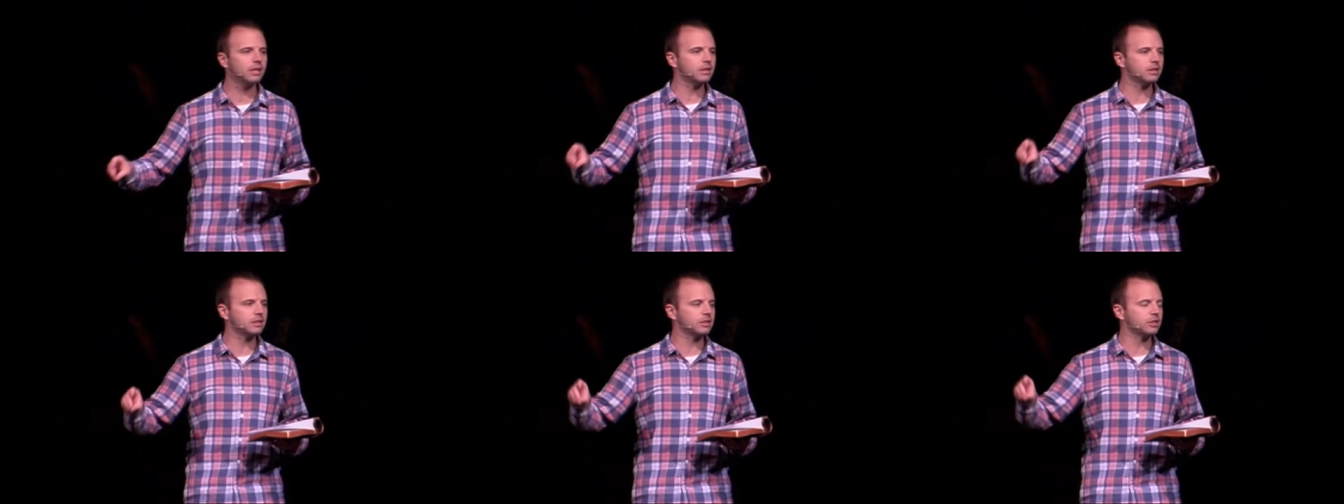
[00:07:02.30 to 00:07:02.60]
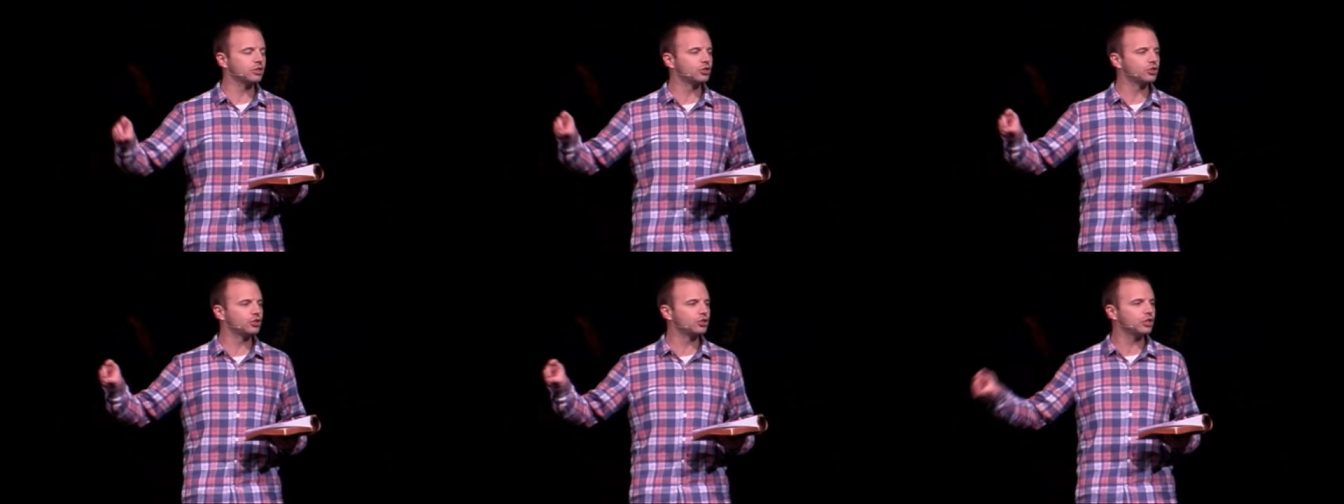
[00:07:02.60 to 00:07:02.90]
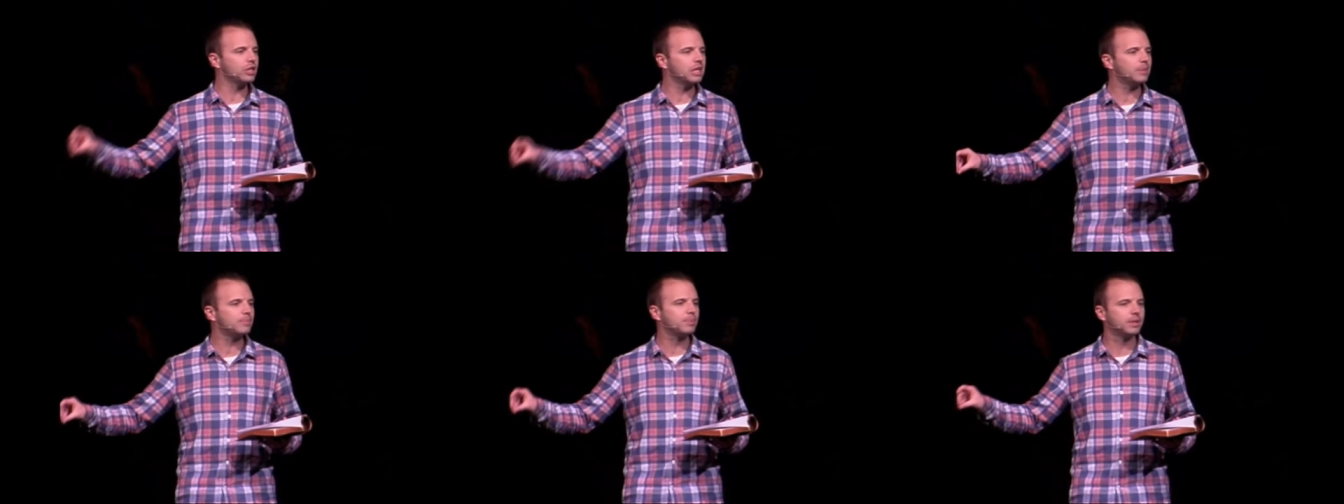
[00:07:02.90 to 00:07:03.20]
that the
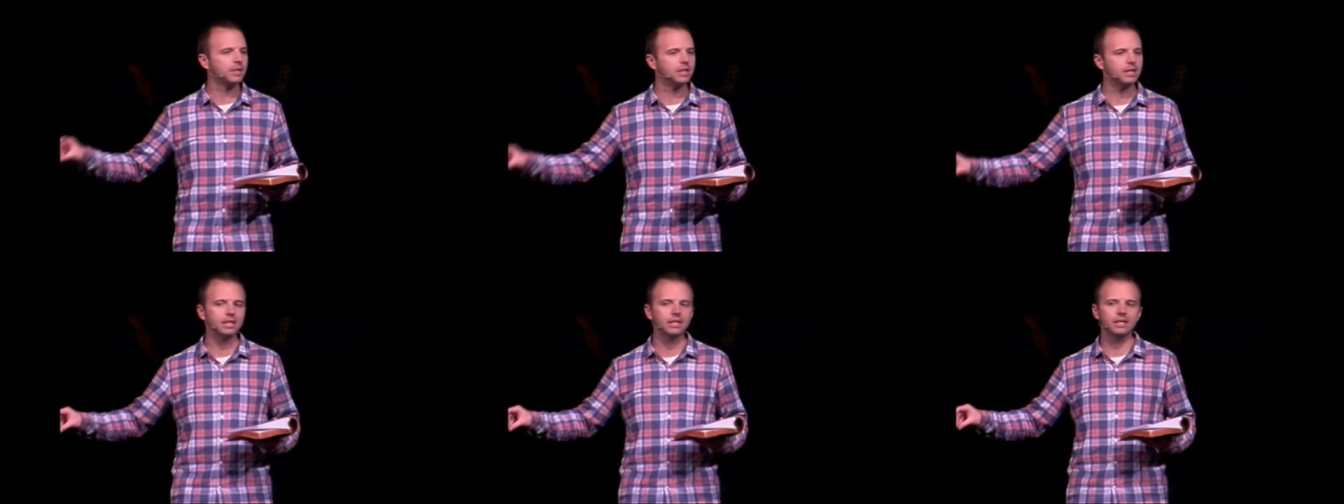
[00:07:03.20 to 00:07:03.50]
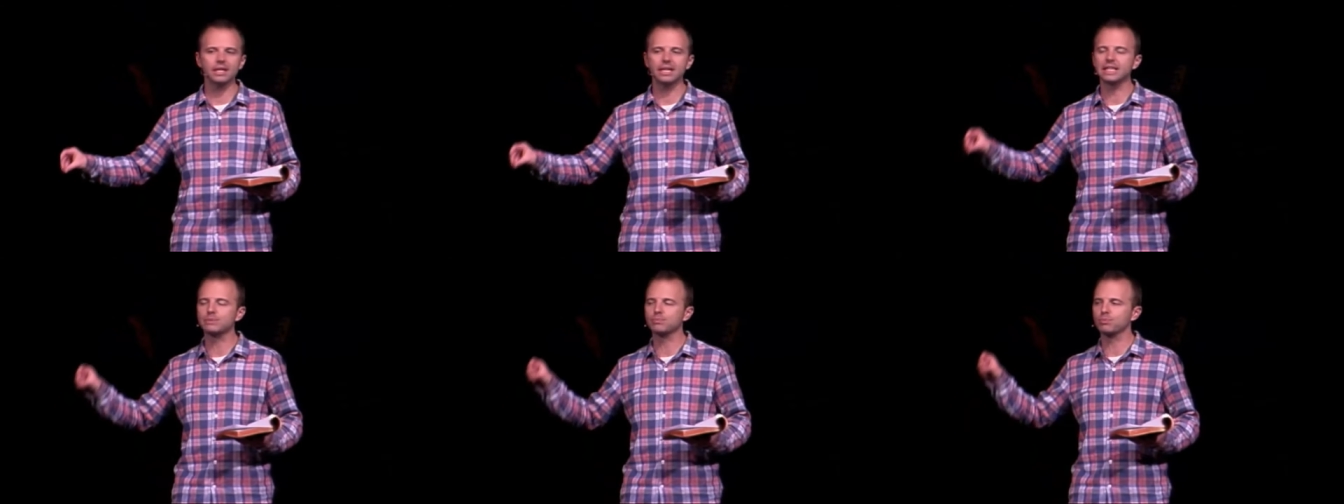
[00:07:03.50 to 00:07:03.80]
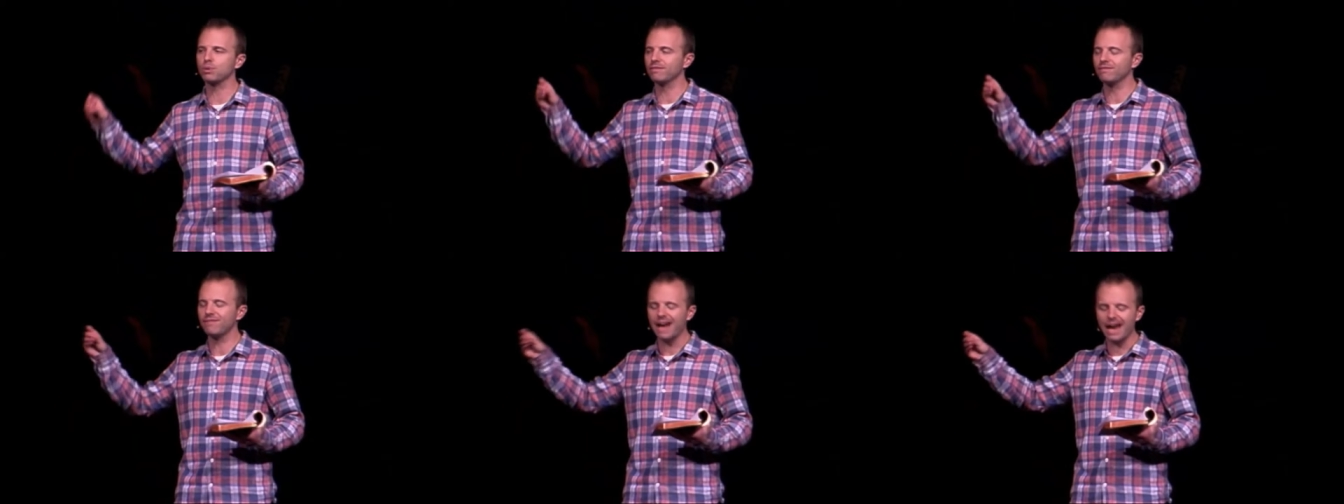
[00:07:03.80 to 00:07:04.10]
sheep need is
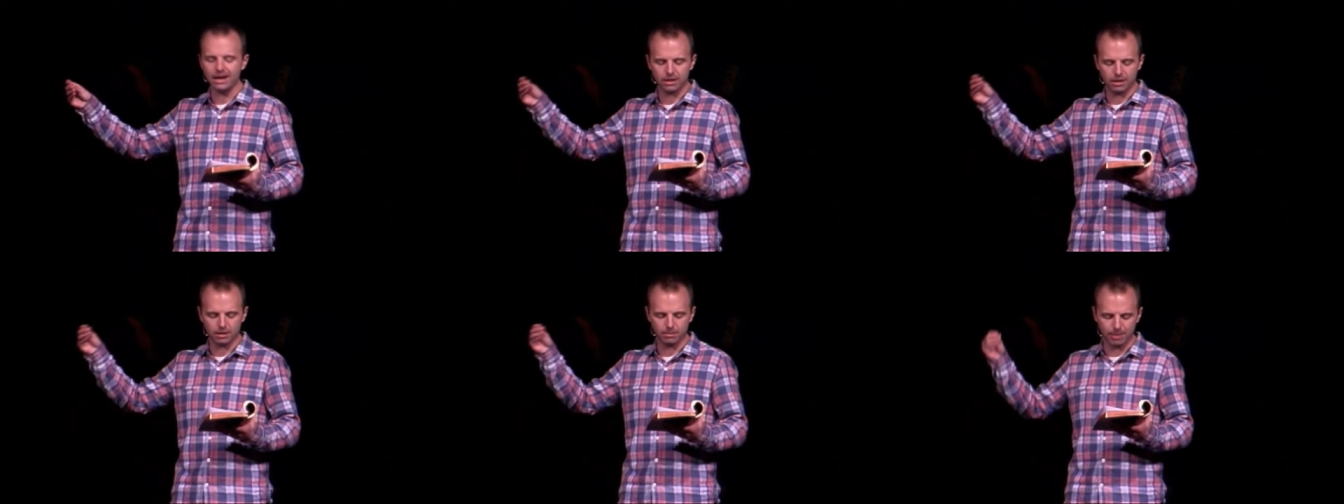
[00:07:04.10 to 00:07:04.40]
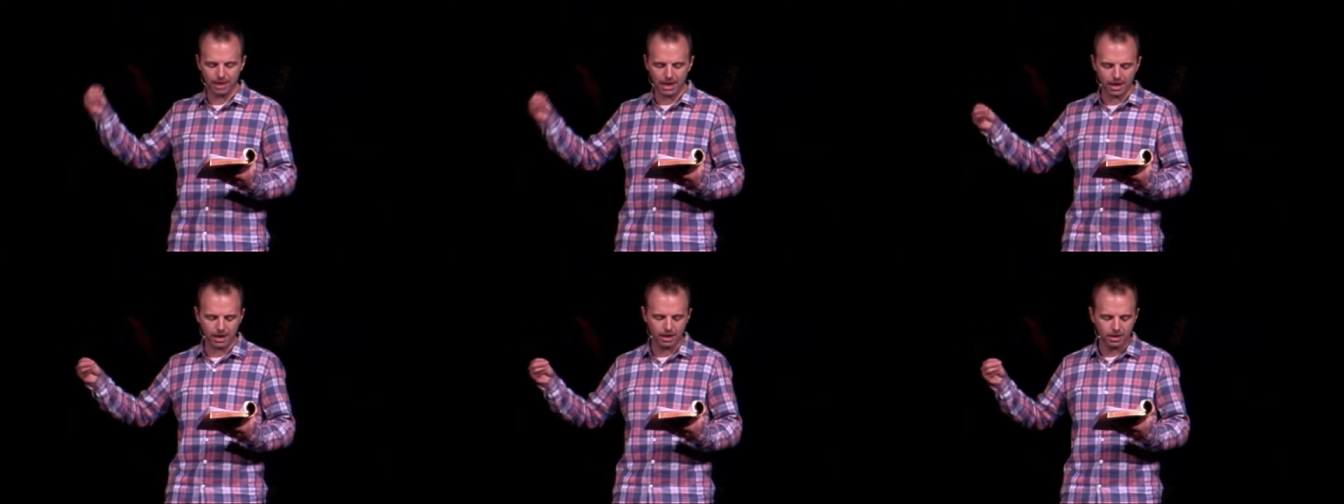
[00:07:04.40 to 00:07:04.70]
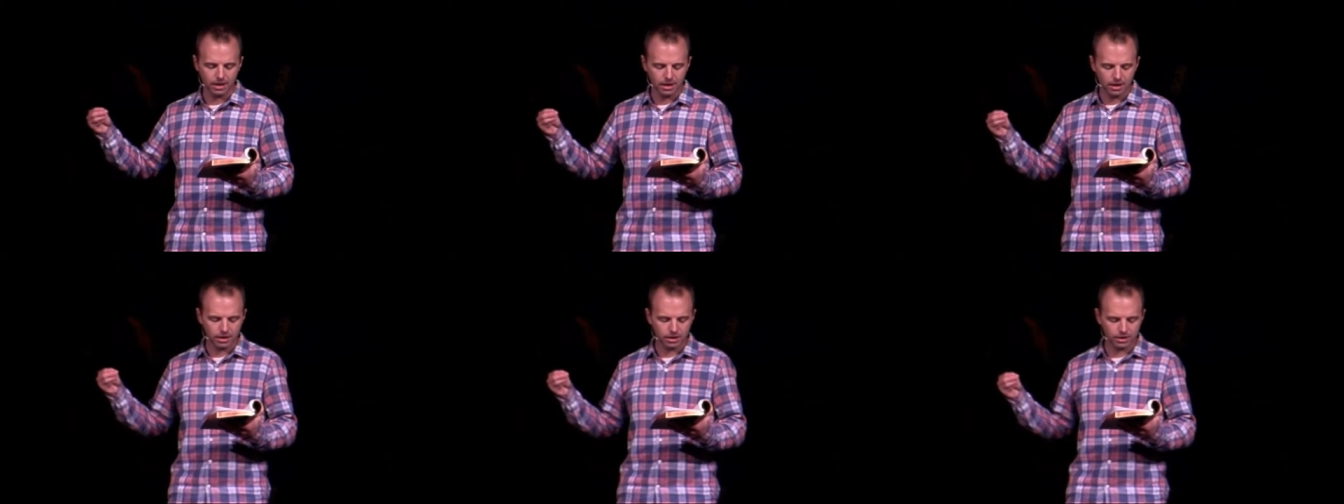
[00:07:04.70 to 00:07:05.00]
provided by
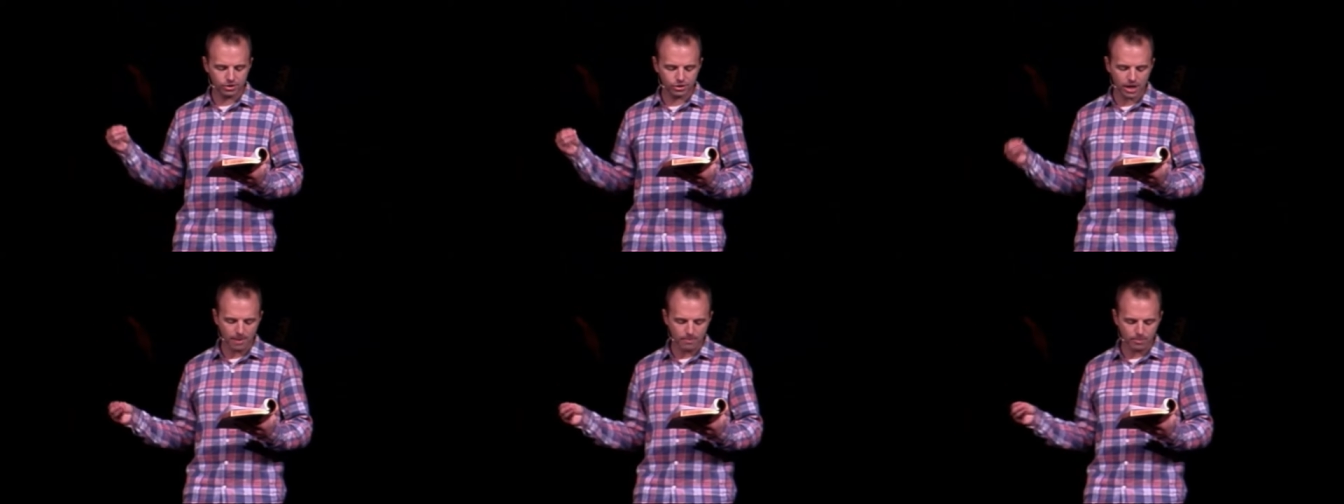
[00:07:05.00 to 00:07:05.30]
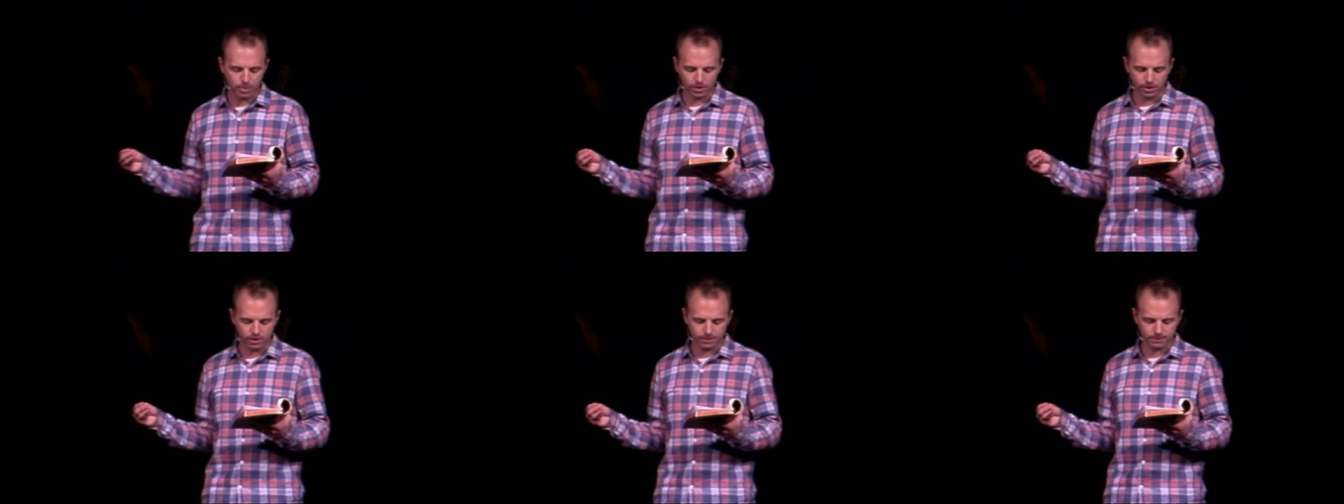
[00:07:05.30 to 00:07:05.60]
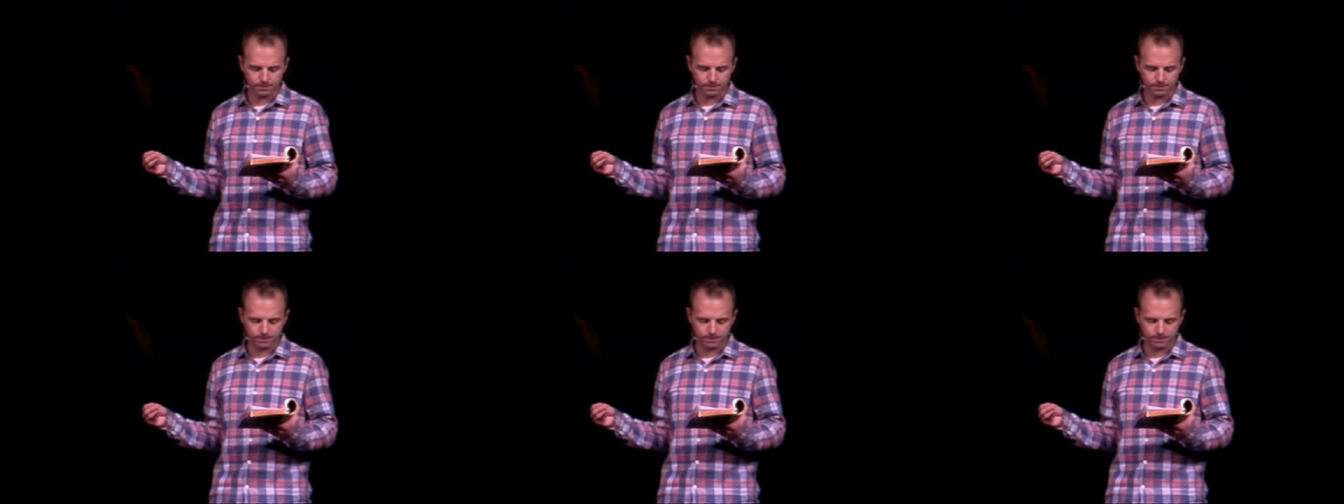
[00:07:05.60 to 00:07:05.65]
the shepherd.